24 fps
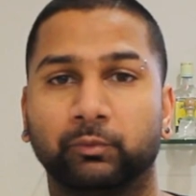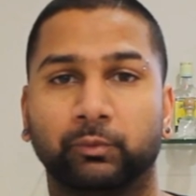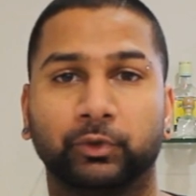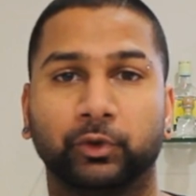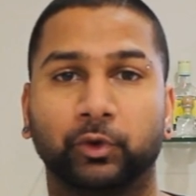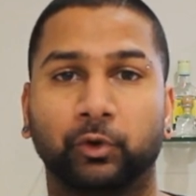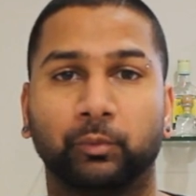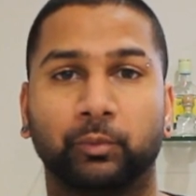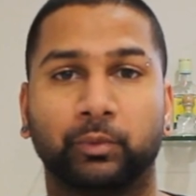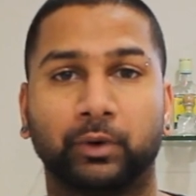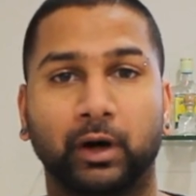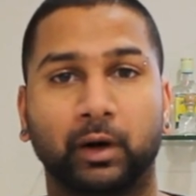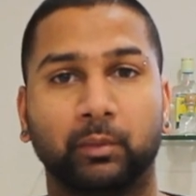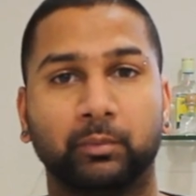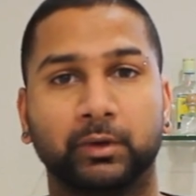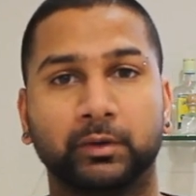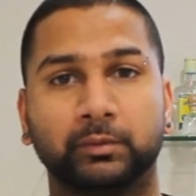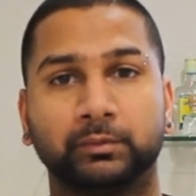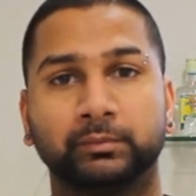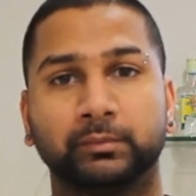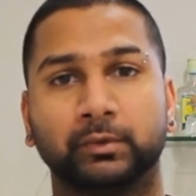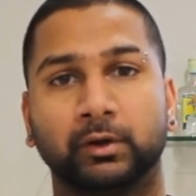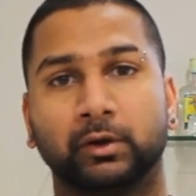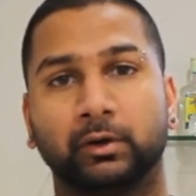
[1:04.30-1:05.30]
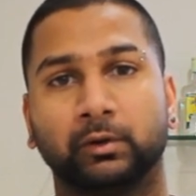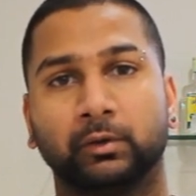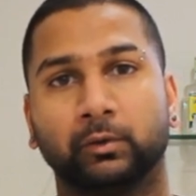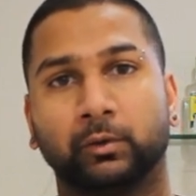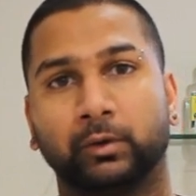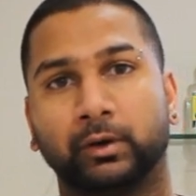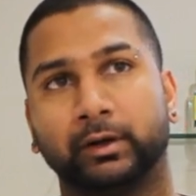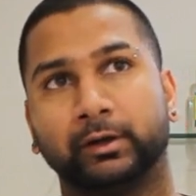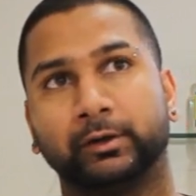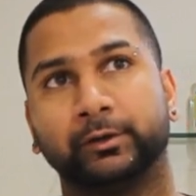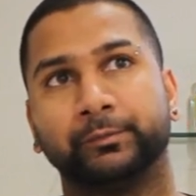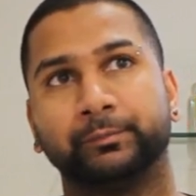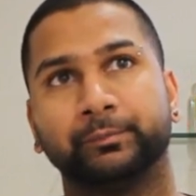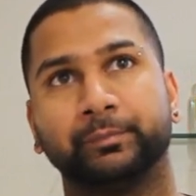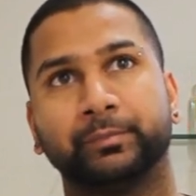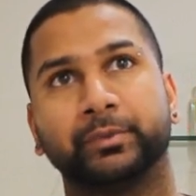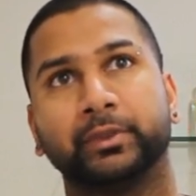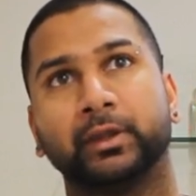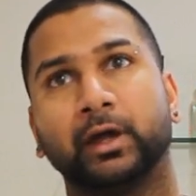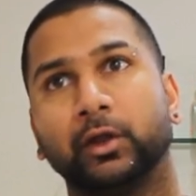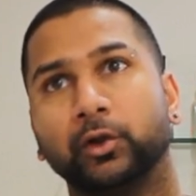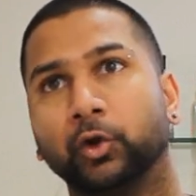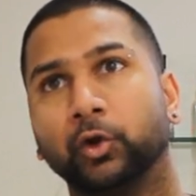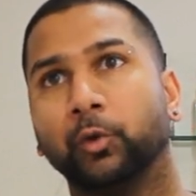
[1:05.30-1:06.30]
with no problem or I'll,
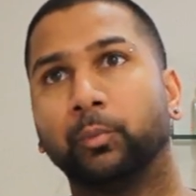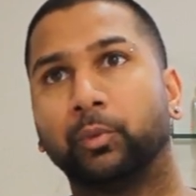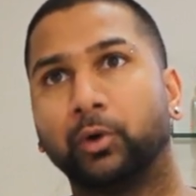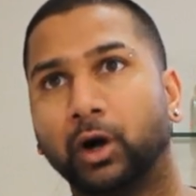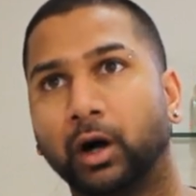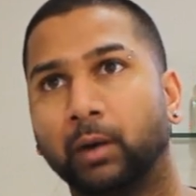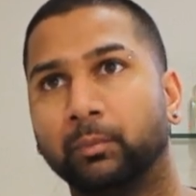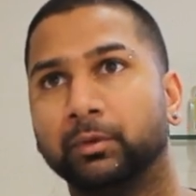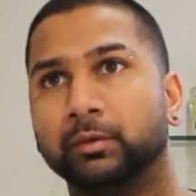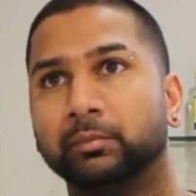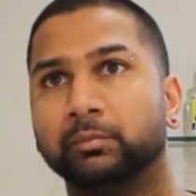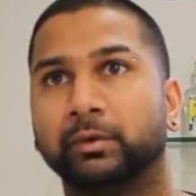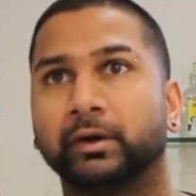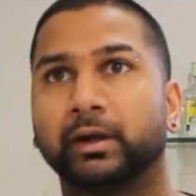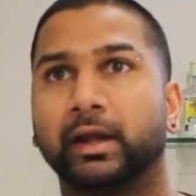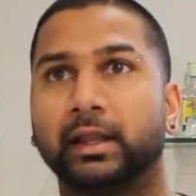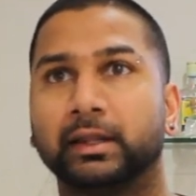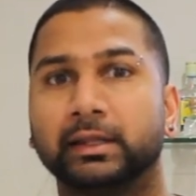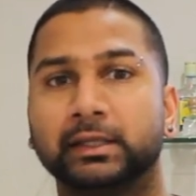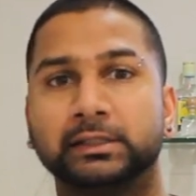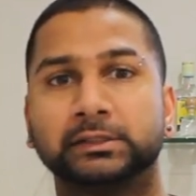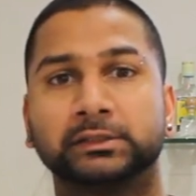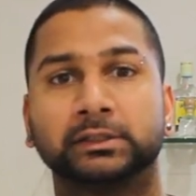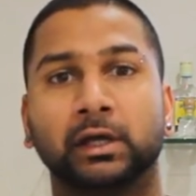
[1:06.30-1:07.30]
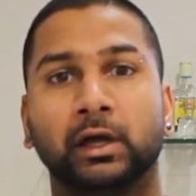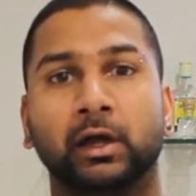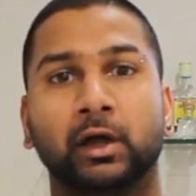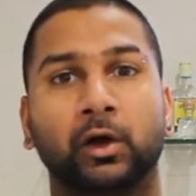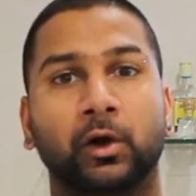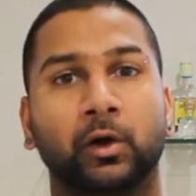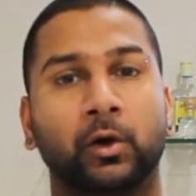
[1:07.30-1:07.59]
not no problem but at least